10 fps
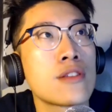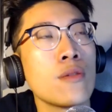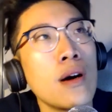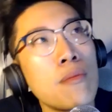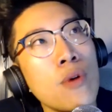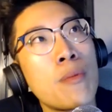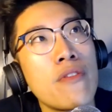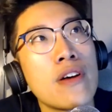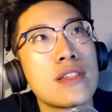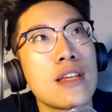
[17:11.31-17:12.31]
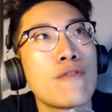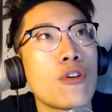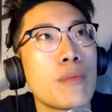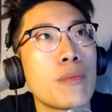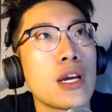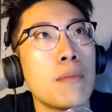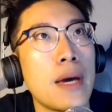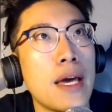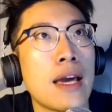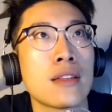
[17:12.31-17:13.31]
So what prevents them from being a
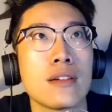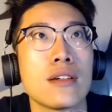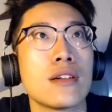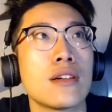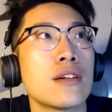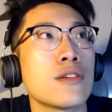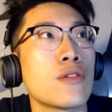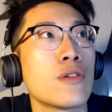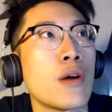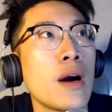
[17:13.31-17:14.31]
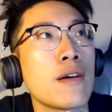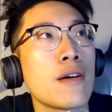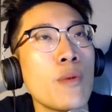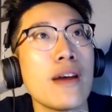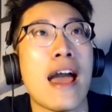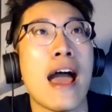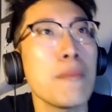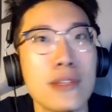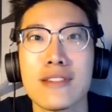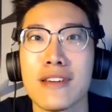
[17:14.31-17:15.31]
bad actor, and what
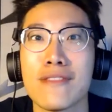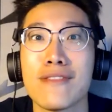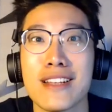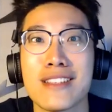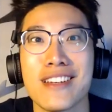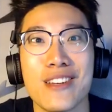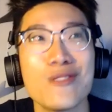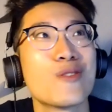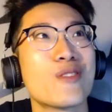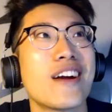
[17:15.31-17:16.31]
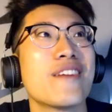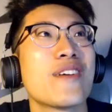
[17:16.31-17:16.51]
happens if, let's say, they do, right?